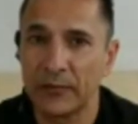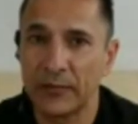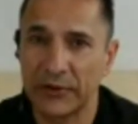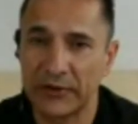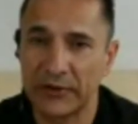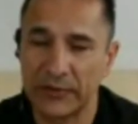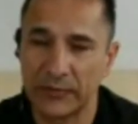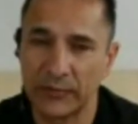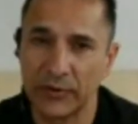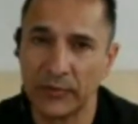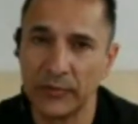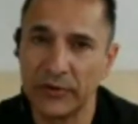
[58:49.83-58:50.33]

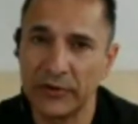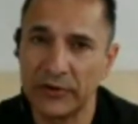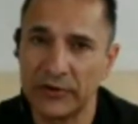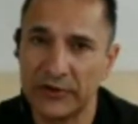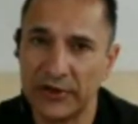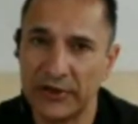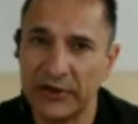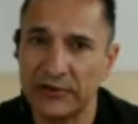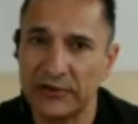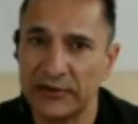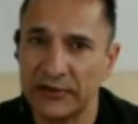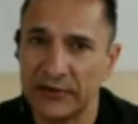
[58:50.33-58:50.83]
But the moment
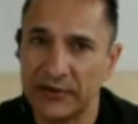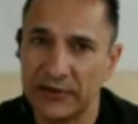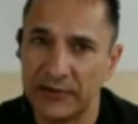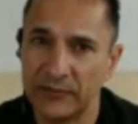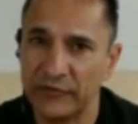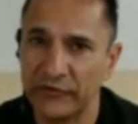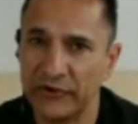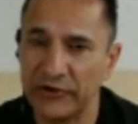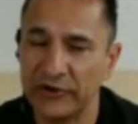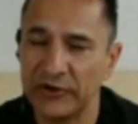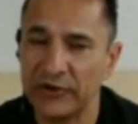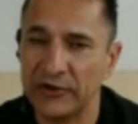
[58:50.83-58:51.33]
data
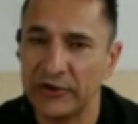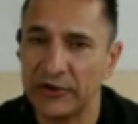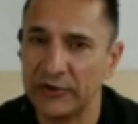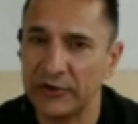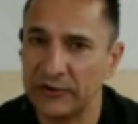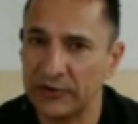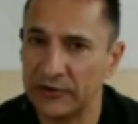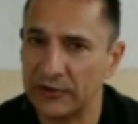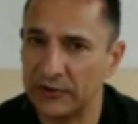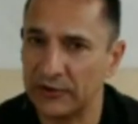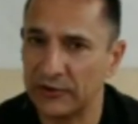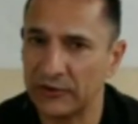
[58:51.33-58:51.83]
comes in,
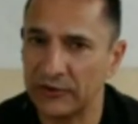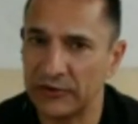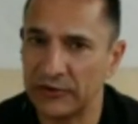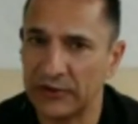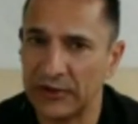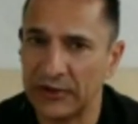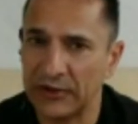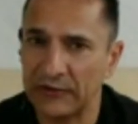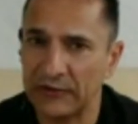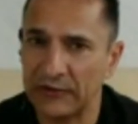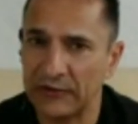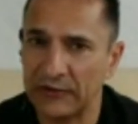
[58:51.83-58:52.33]
and
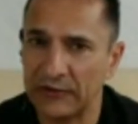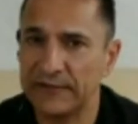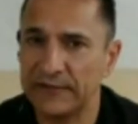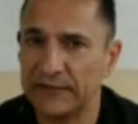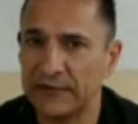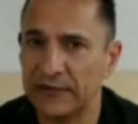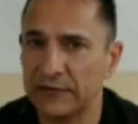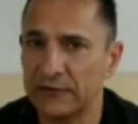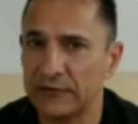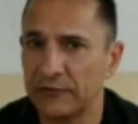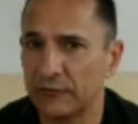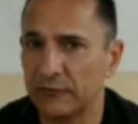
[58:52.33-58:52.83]
David Kay
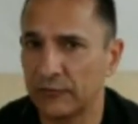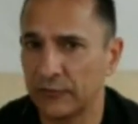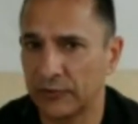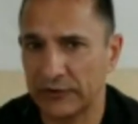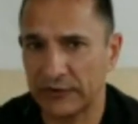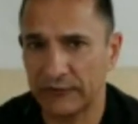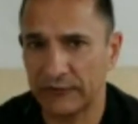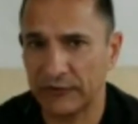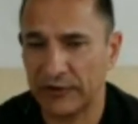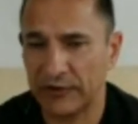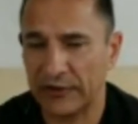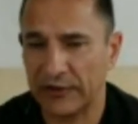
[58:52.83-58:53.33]
said,
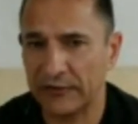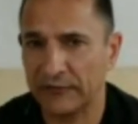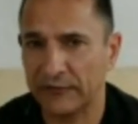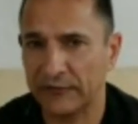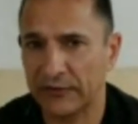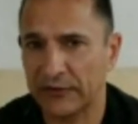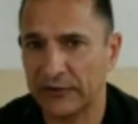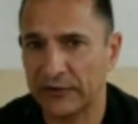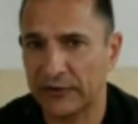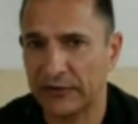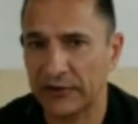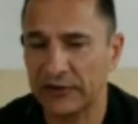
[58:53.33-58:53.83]
what if you
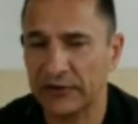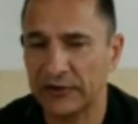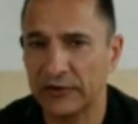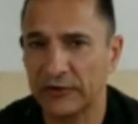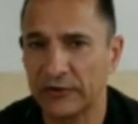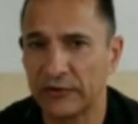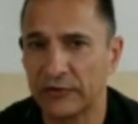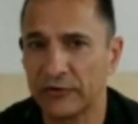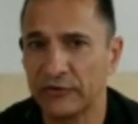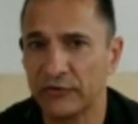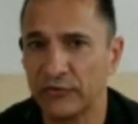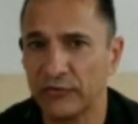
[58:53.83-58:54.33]
have
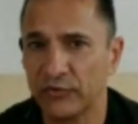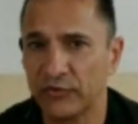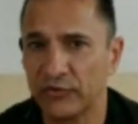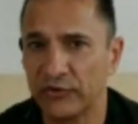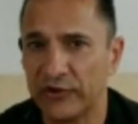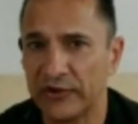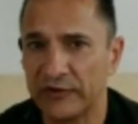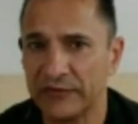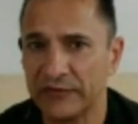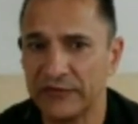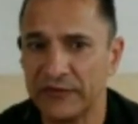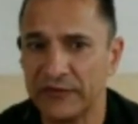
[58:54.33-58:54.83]
categories which
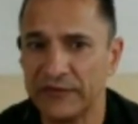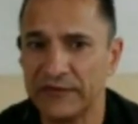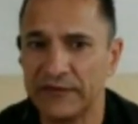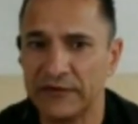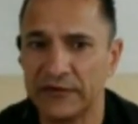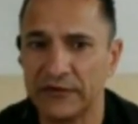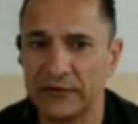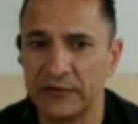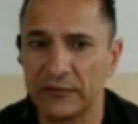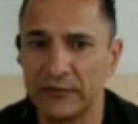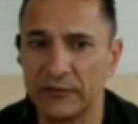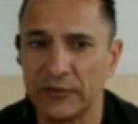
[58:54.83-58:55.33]
are never
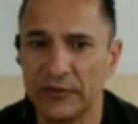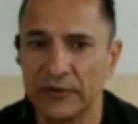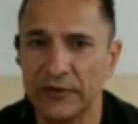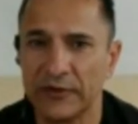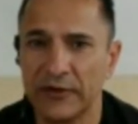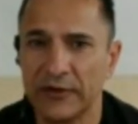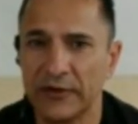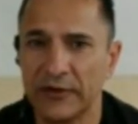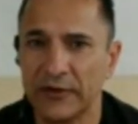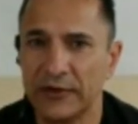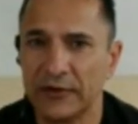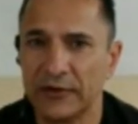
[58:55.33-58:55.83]
visited?
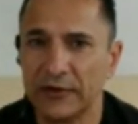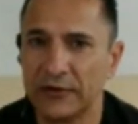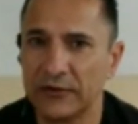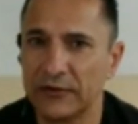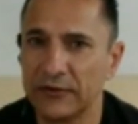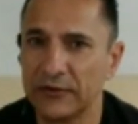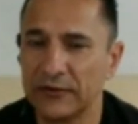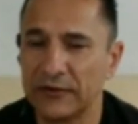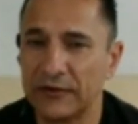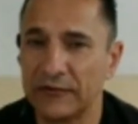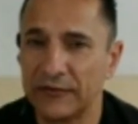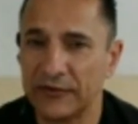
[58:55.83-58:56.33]
Well,
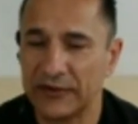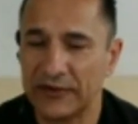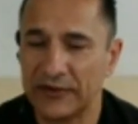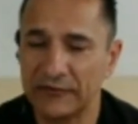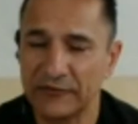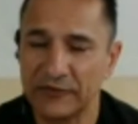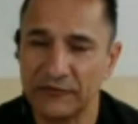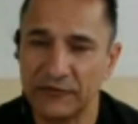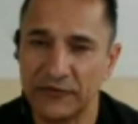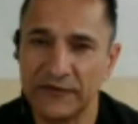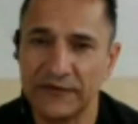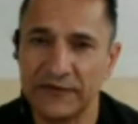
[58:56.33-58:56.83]
if they're
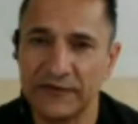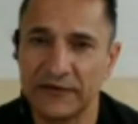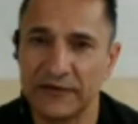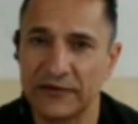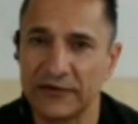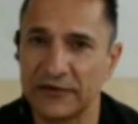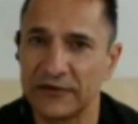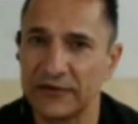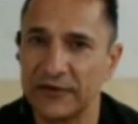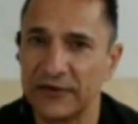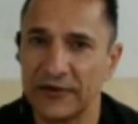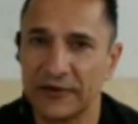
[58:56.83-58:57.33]
never
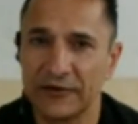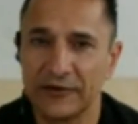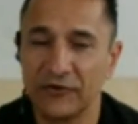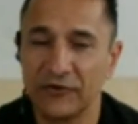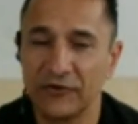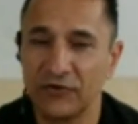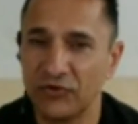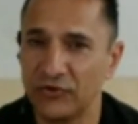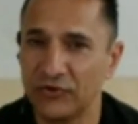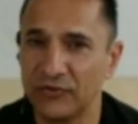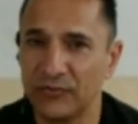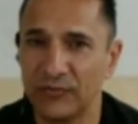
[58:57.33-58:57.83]
visited, they
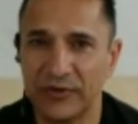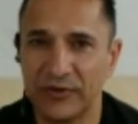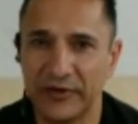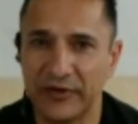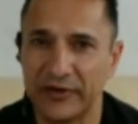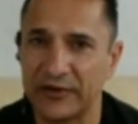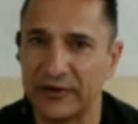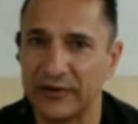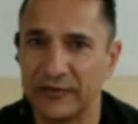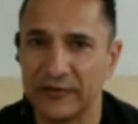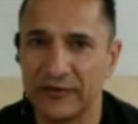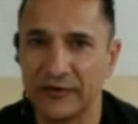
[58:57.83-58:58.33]
shouldn't be
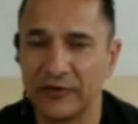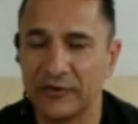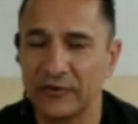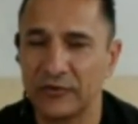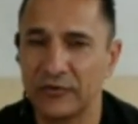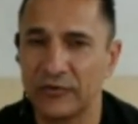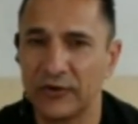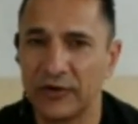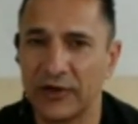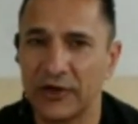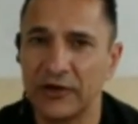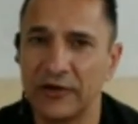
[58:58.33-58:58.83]
there. They're not
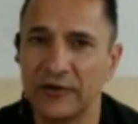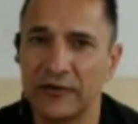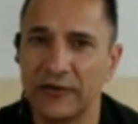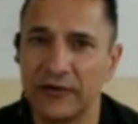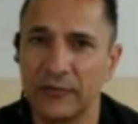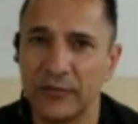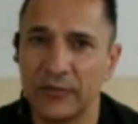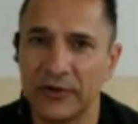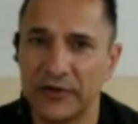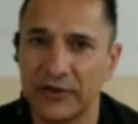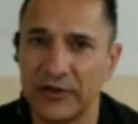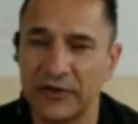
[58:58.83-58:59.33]
doing
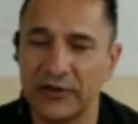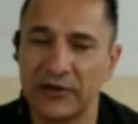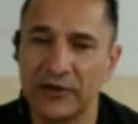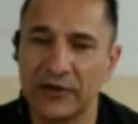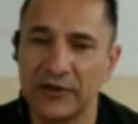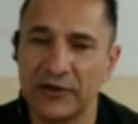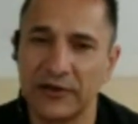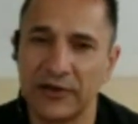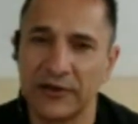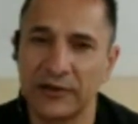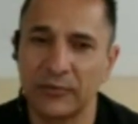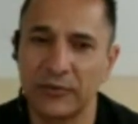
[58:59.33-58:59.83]
anything but
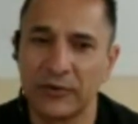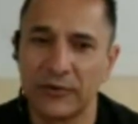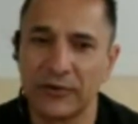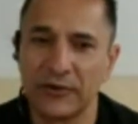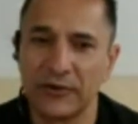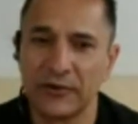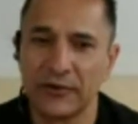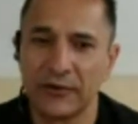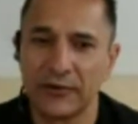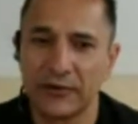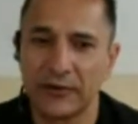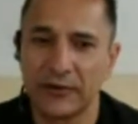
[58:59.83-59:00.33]
taking up,
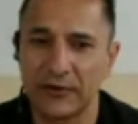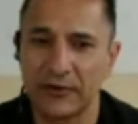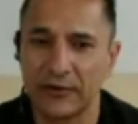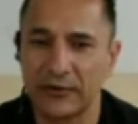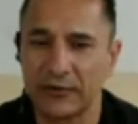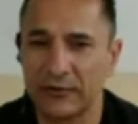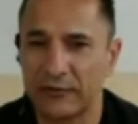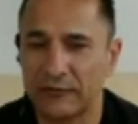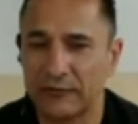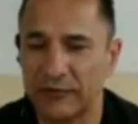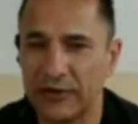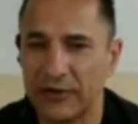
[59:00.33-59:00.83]

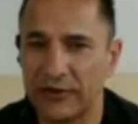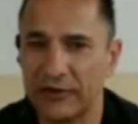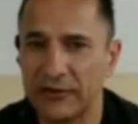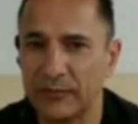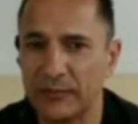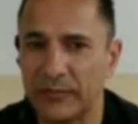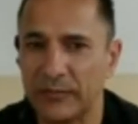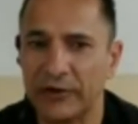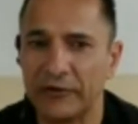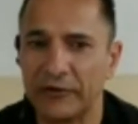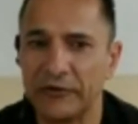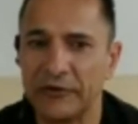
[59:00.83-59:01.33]
creating
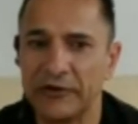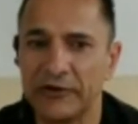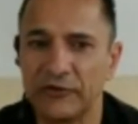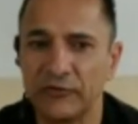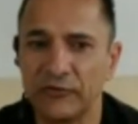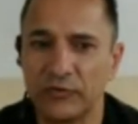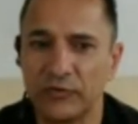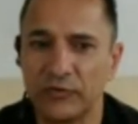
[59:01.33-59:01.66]
barriers